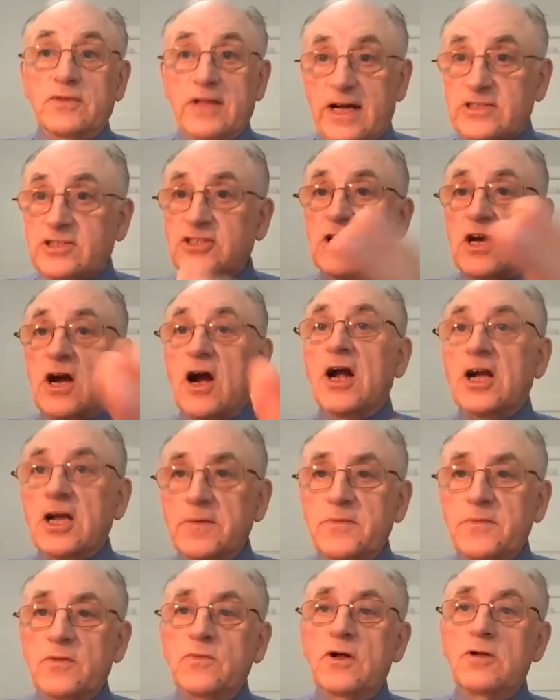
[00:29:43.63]
That's the
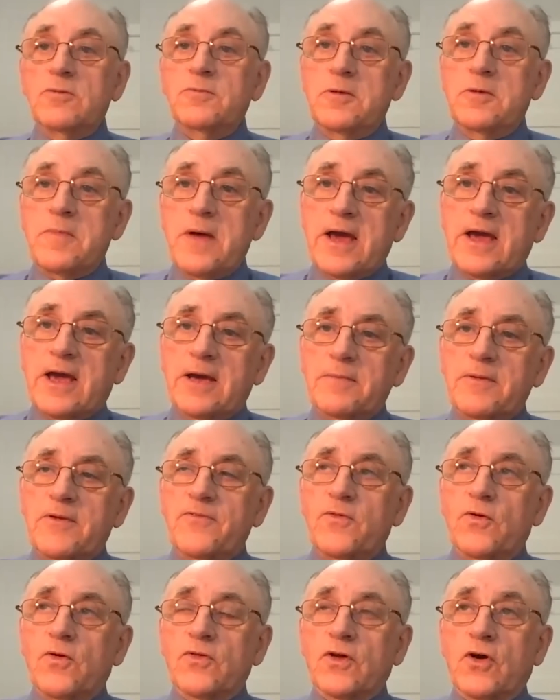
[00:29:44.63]
argument we'll be making
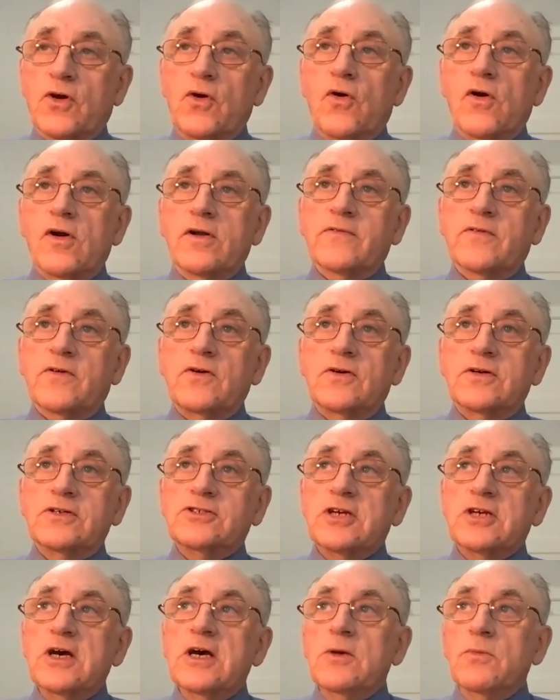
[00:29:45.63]
before the court. Of
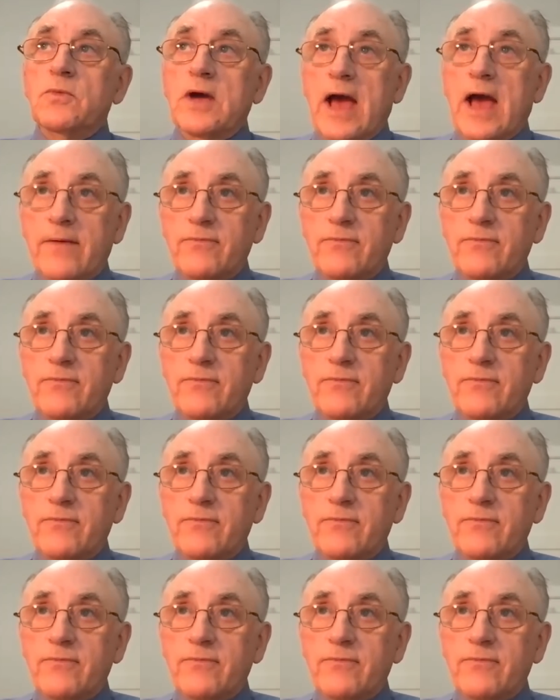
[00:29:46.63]
course, we